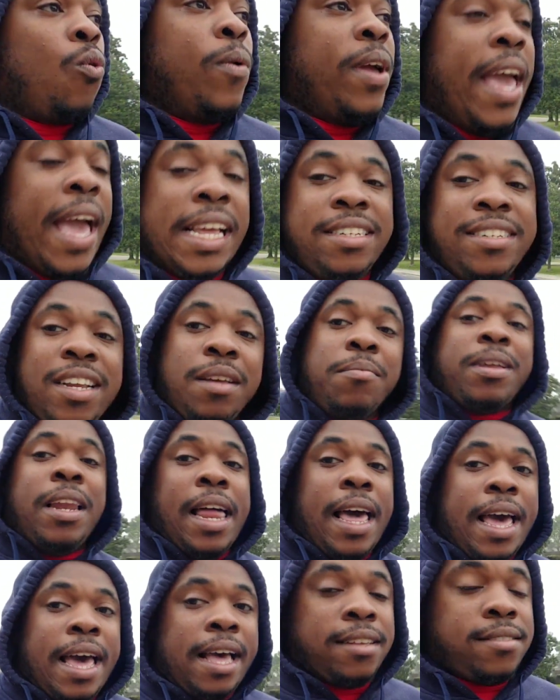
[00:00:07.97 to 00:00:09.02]
We had gym
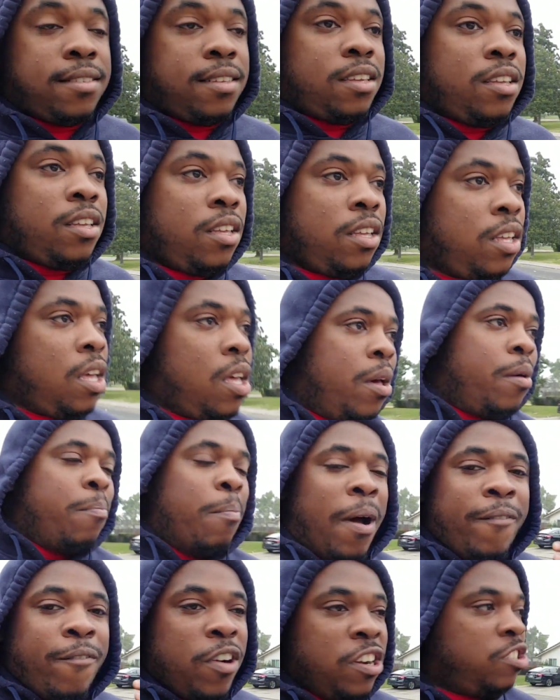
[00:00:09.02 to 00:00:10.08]
class
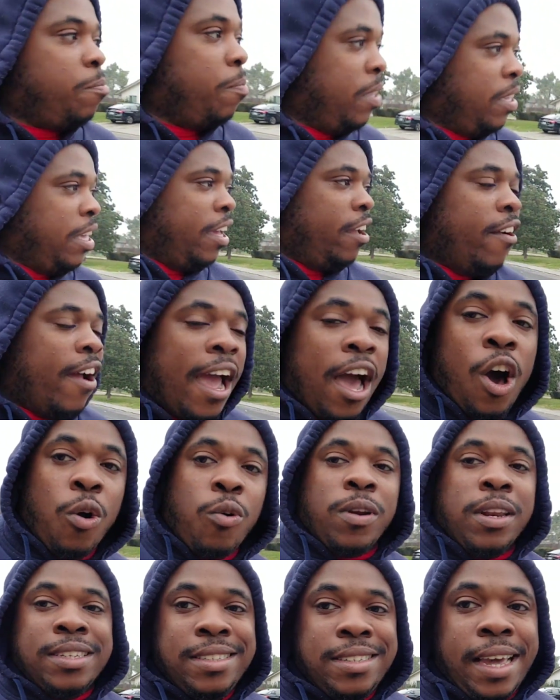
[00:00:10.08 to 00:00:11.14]
my freshman year at
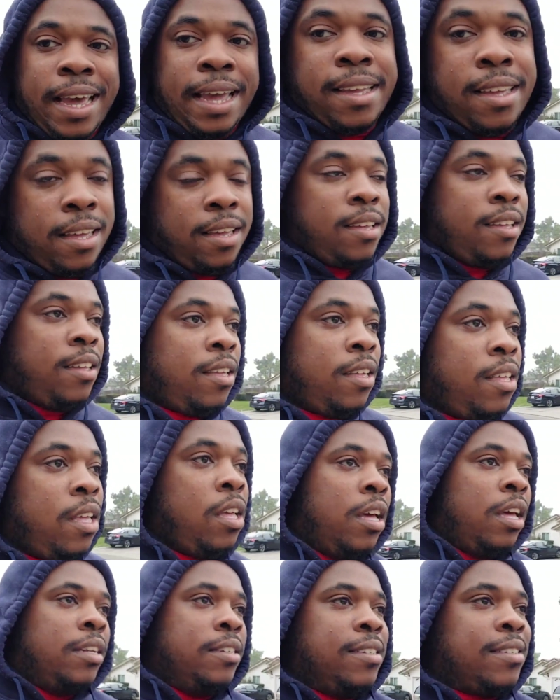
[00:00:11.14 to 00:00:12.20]
Oakland Tech.
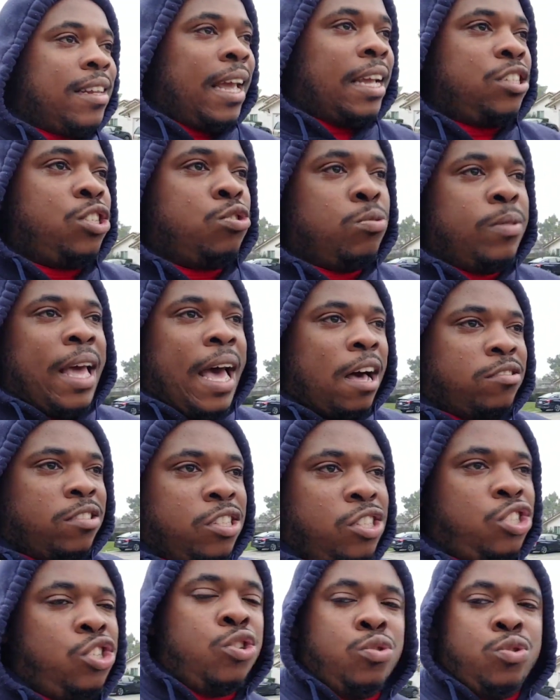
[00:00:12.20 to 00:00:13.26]
just like
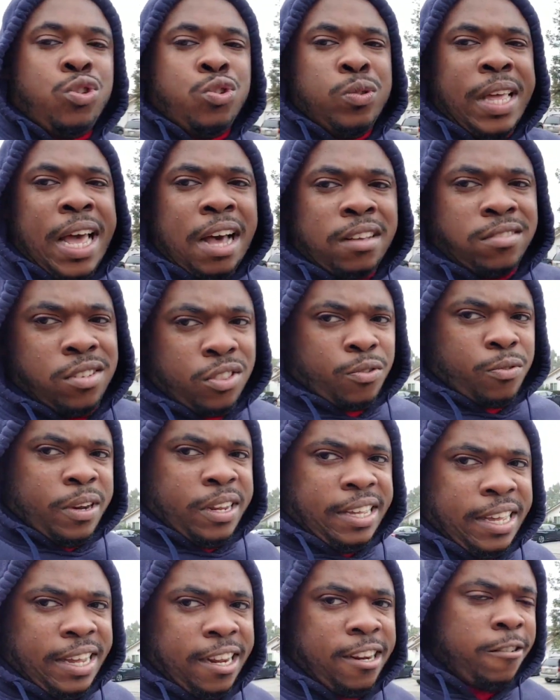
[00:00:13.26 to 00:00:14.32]
2002,
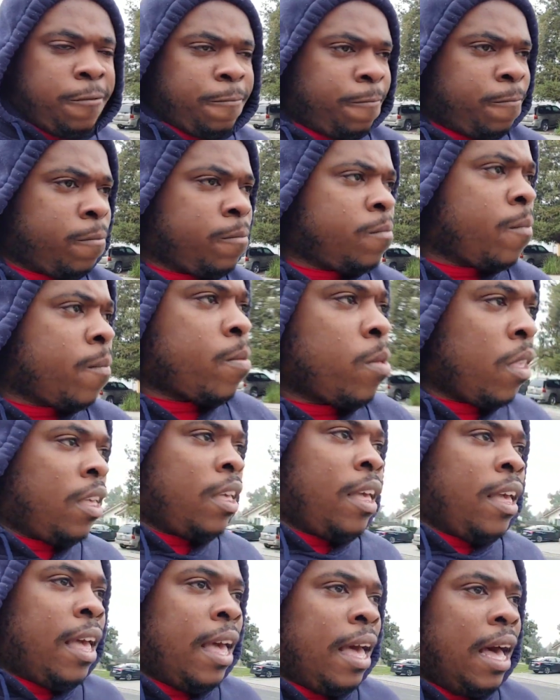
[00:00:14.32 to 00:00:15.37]
2003 year.
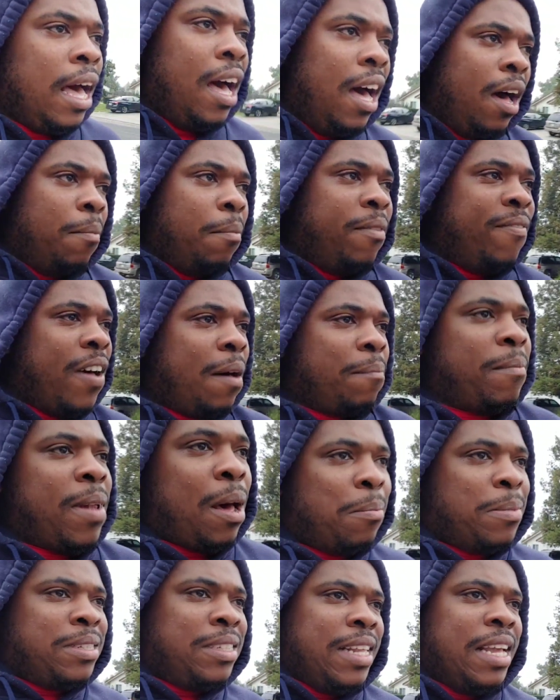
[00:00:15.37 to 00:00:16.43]
Um, if I'm
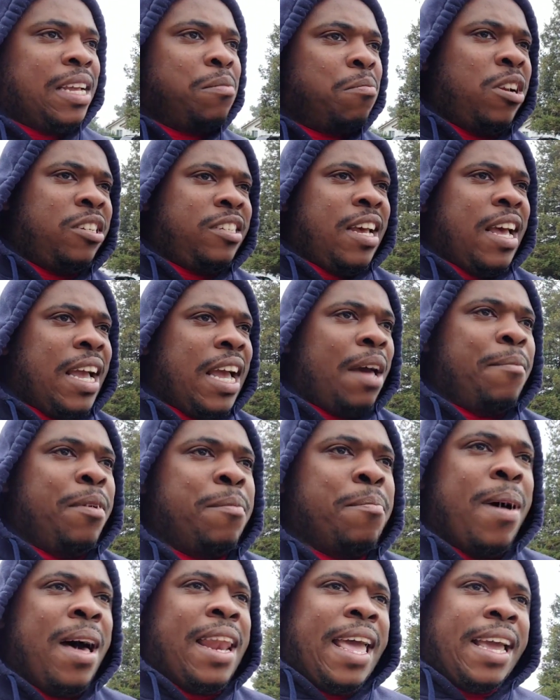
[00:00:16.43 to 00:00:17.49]
not mistaken, Marshawn got
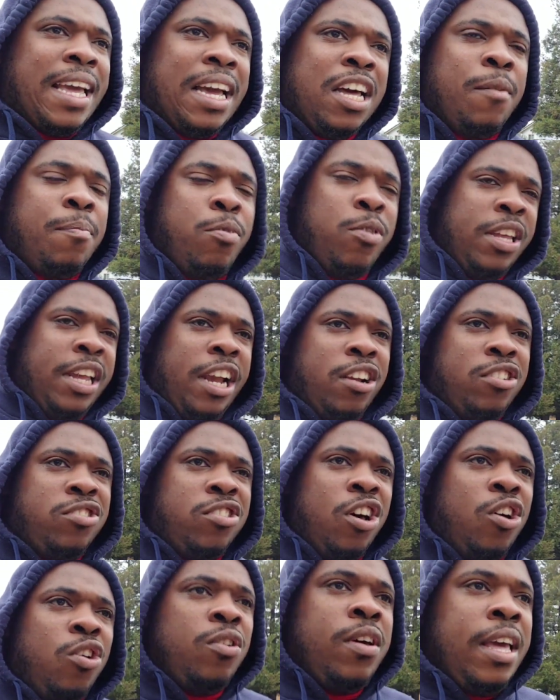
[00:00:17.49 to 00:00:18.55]
me by like a couple years,
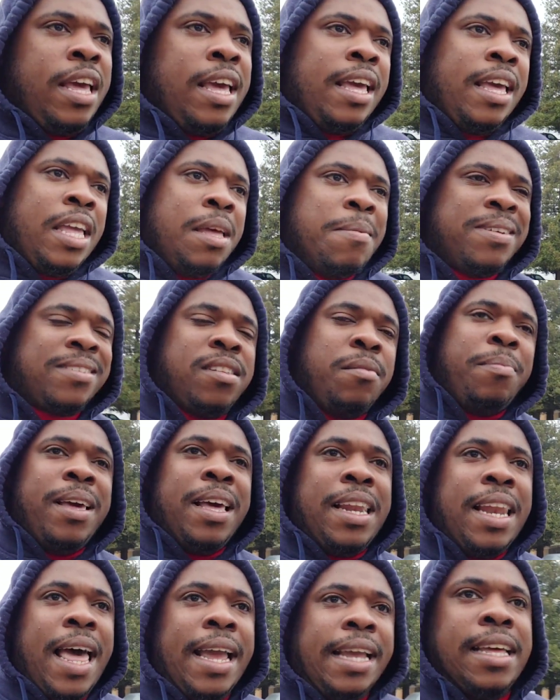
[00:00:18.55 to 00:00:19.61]
so he must have
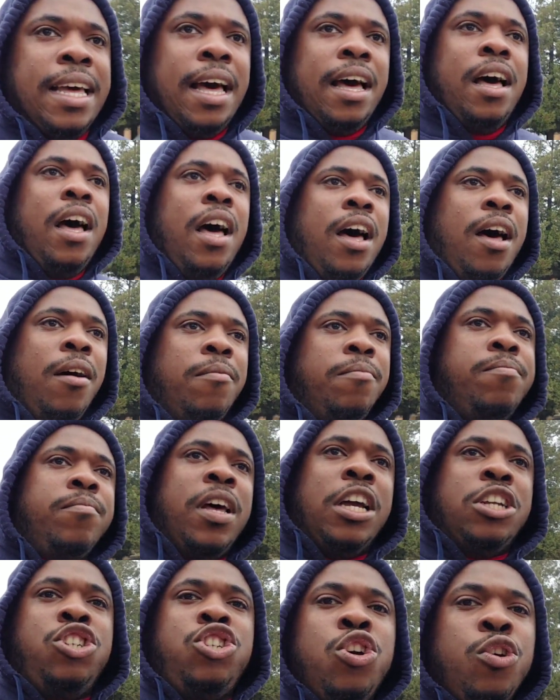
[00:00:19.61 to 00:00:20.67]
been like a, um,
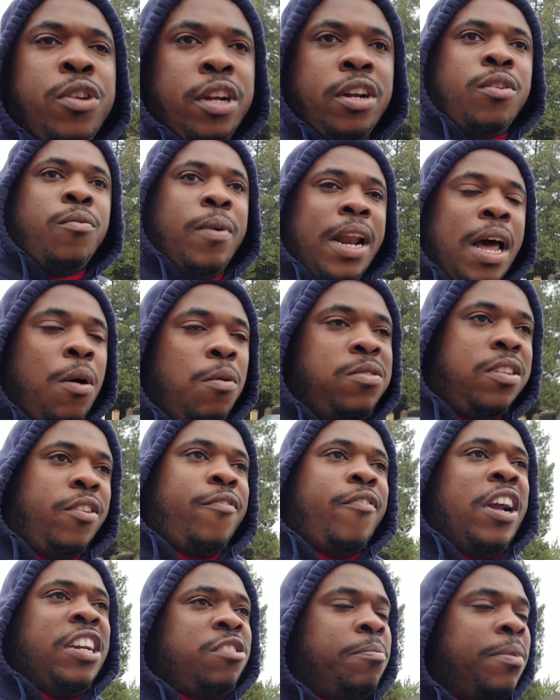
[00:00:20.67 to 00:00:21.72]
a junior when I was
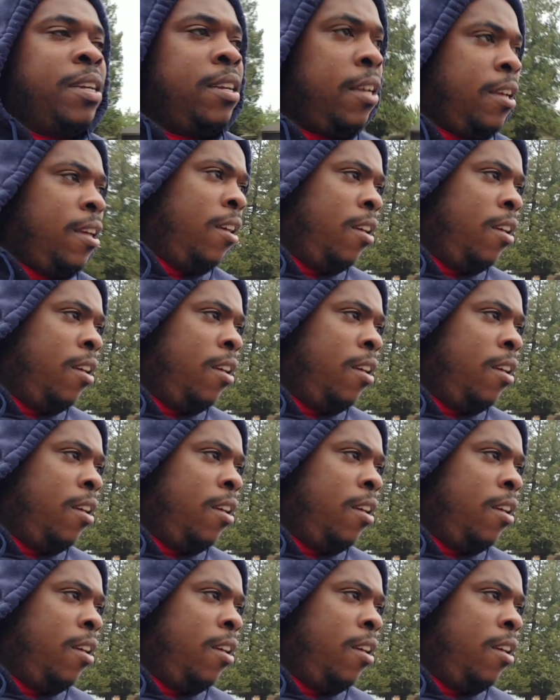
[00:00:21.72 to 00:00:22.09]
a freshman.